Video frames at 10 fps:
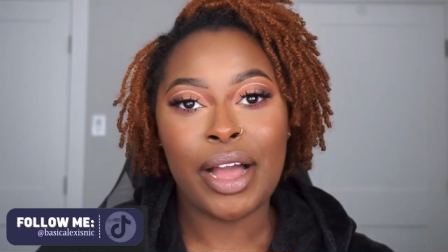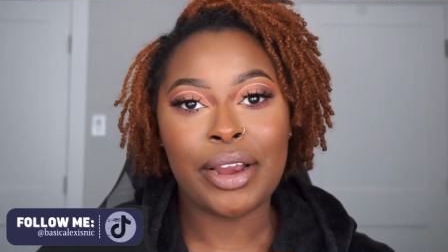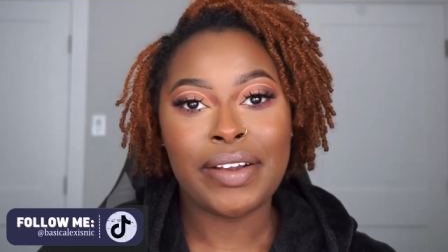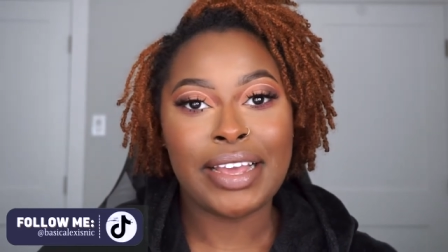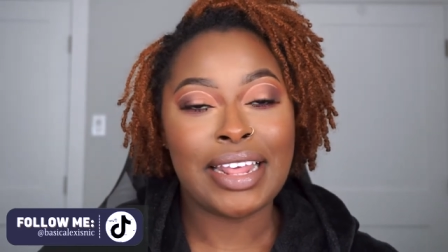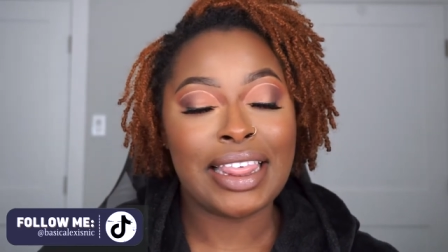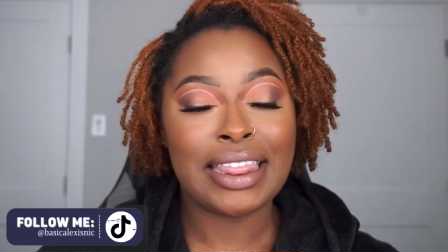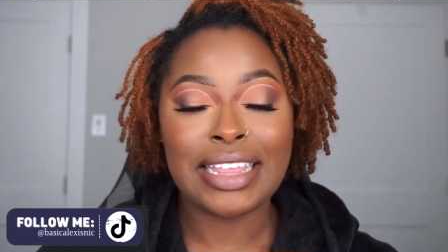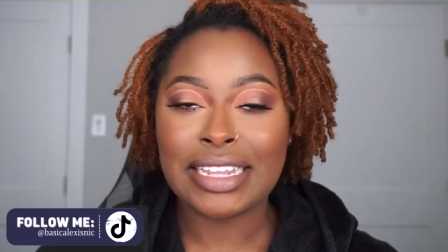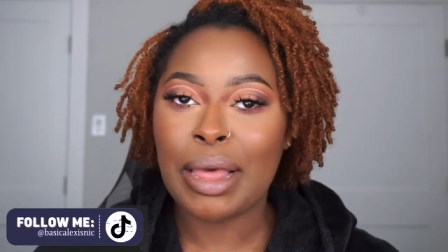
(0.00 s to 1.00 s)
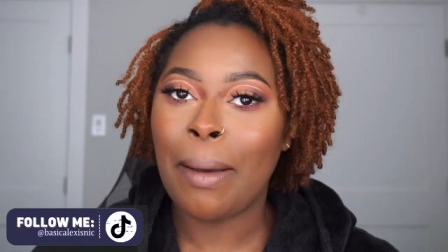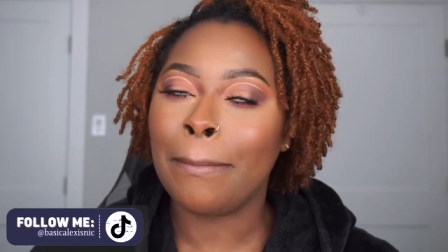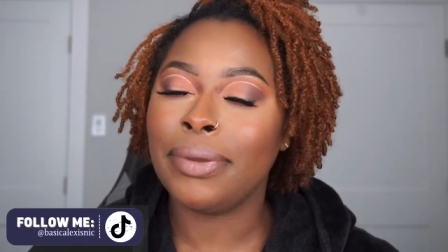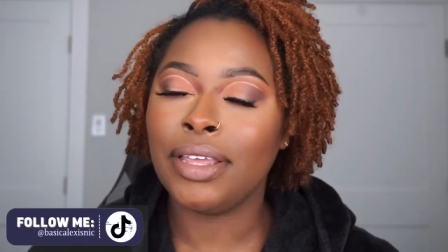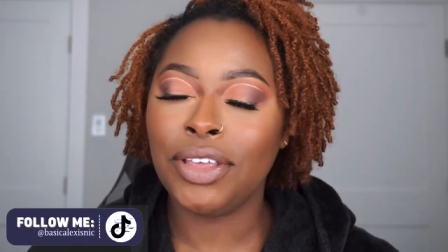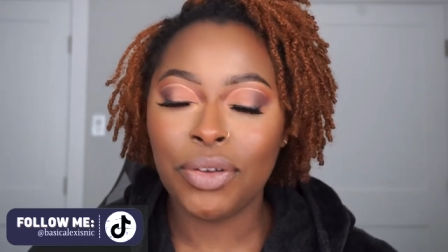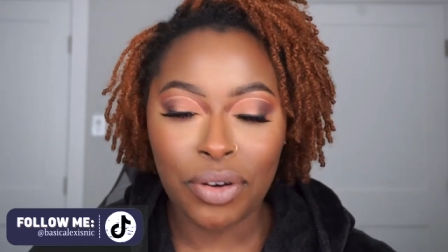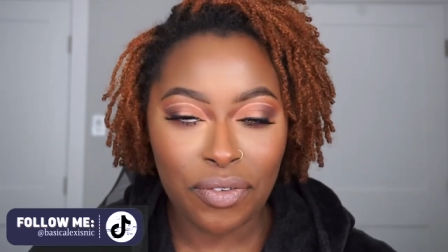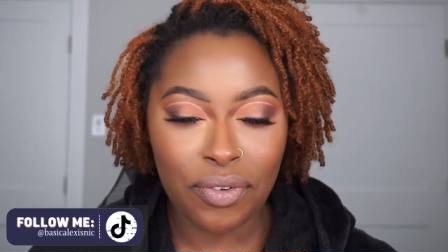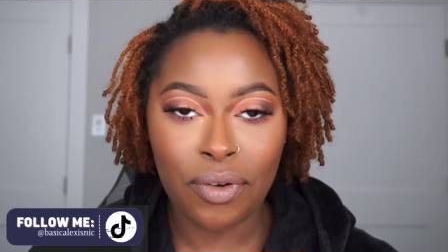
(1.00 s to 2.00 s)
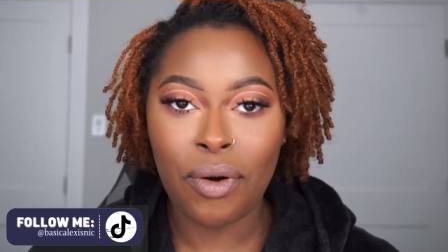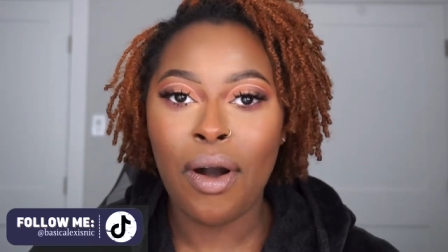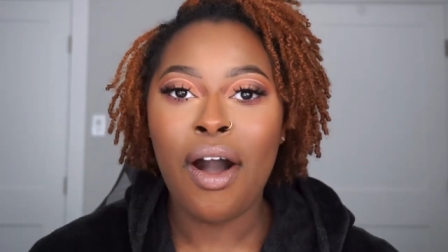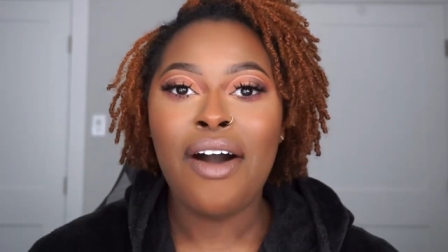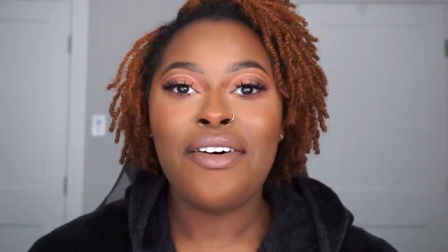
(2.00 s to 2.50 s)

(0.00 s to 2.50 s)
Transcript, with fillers: I created this beautiful